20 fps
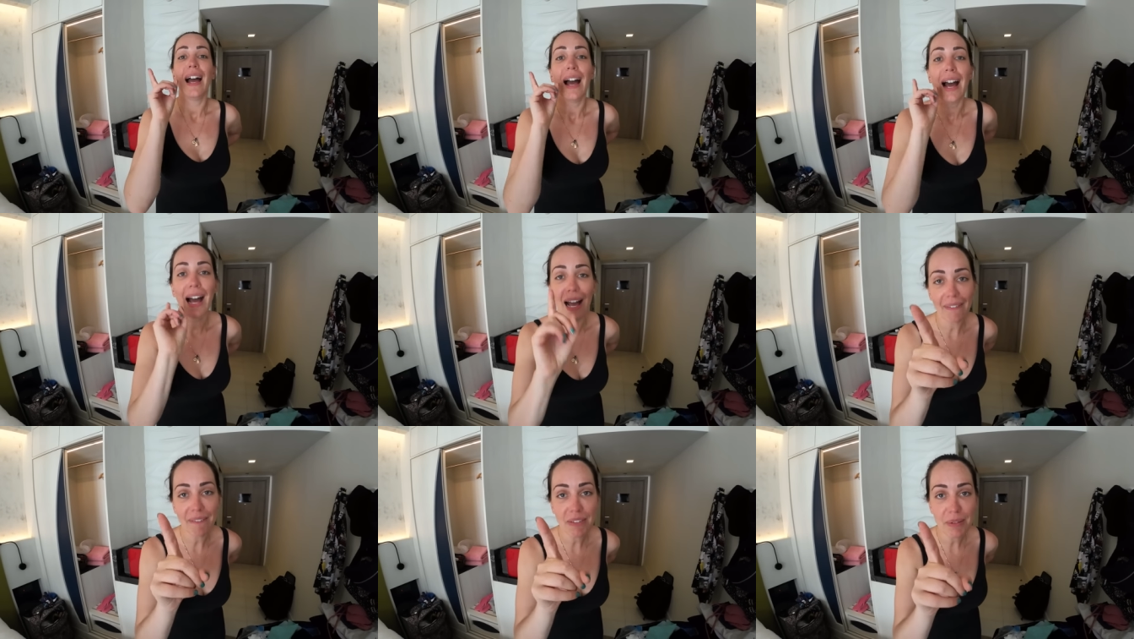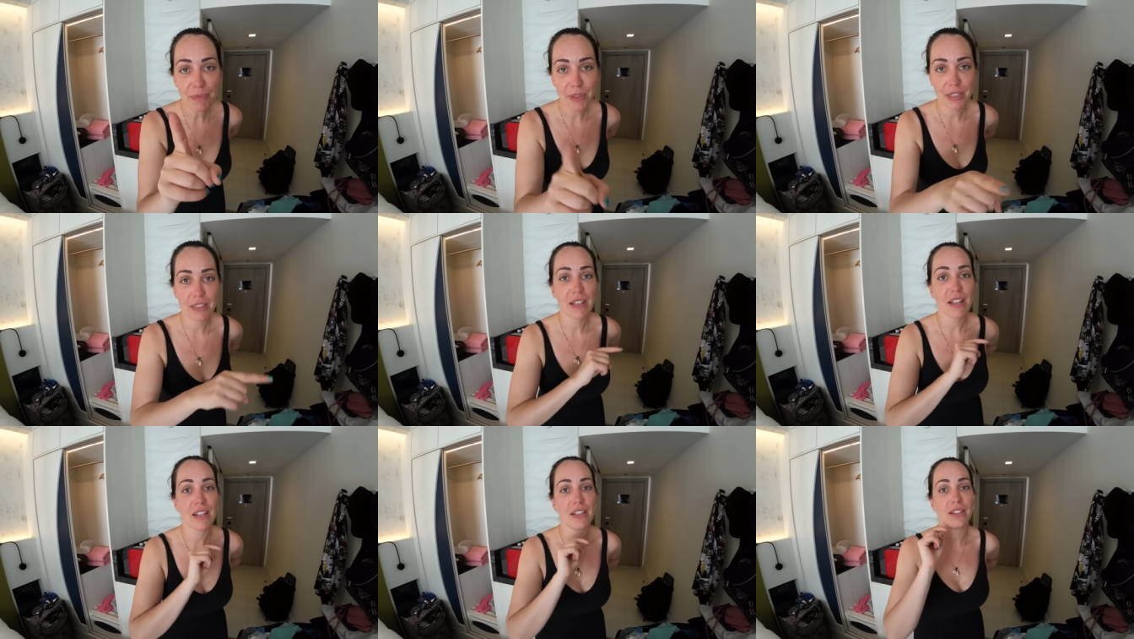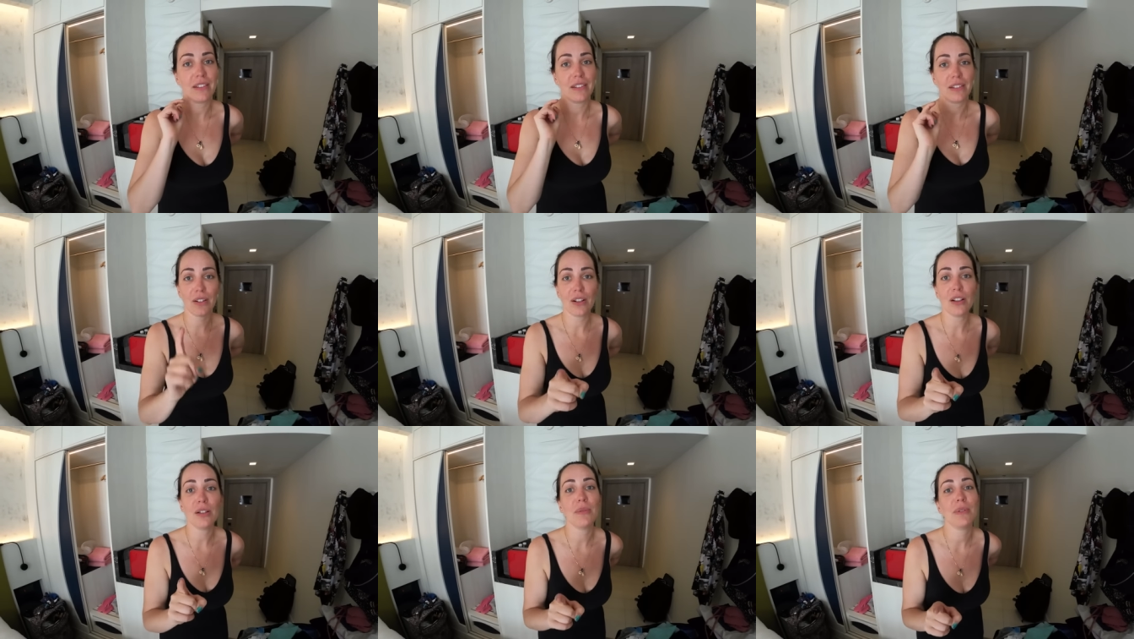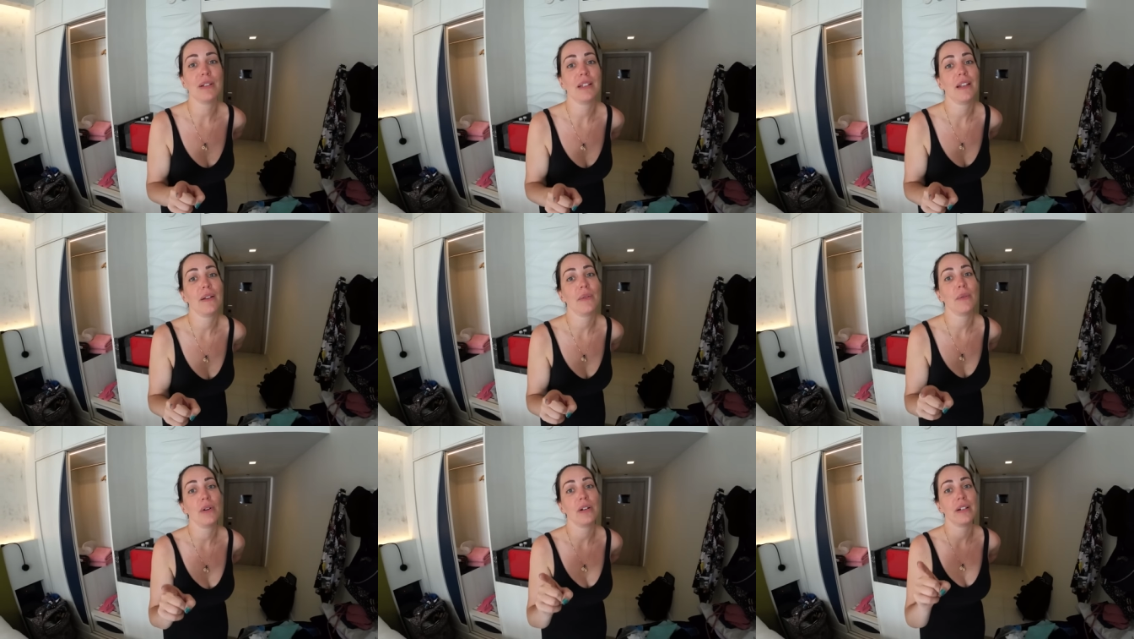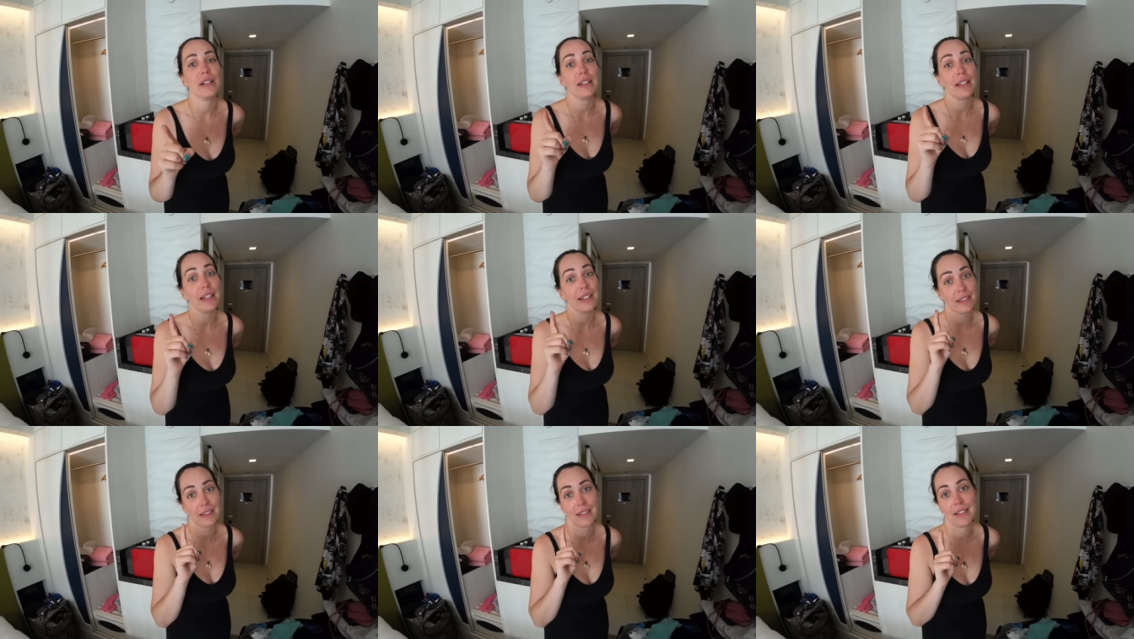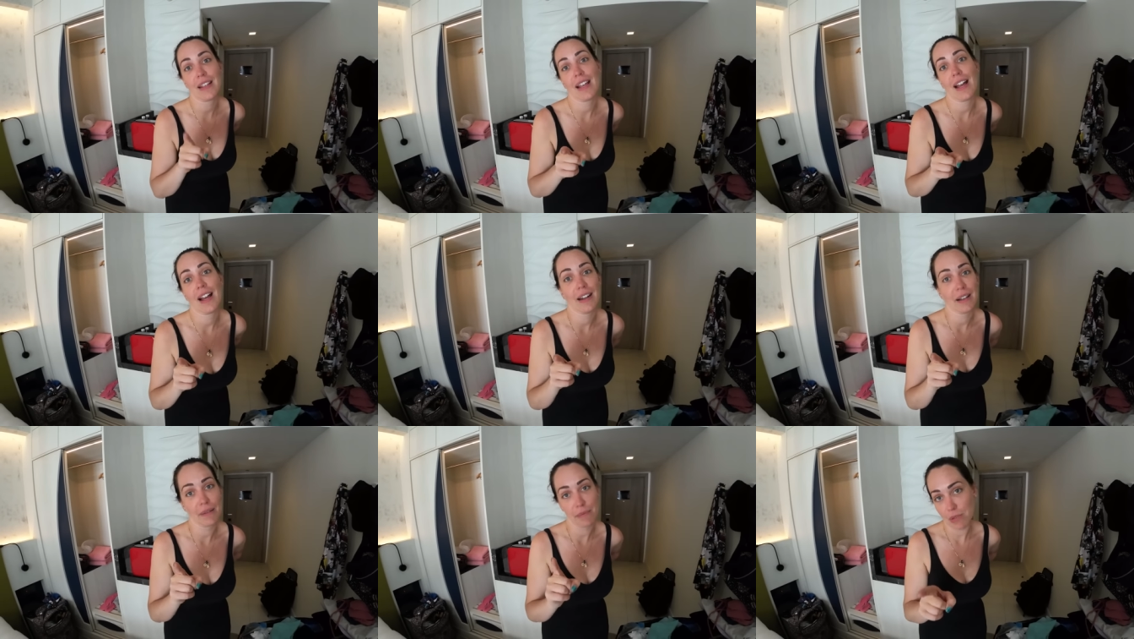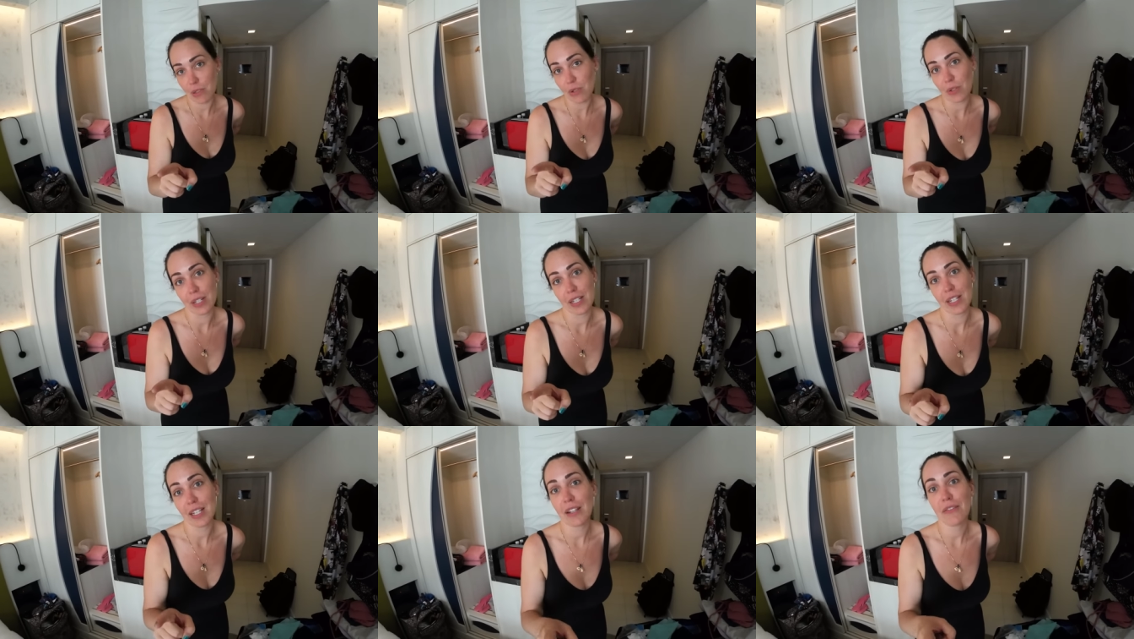having massages all over the world. That's Seara Beauty.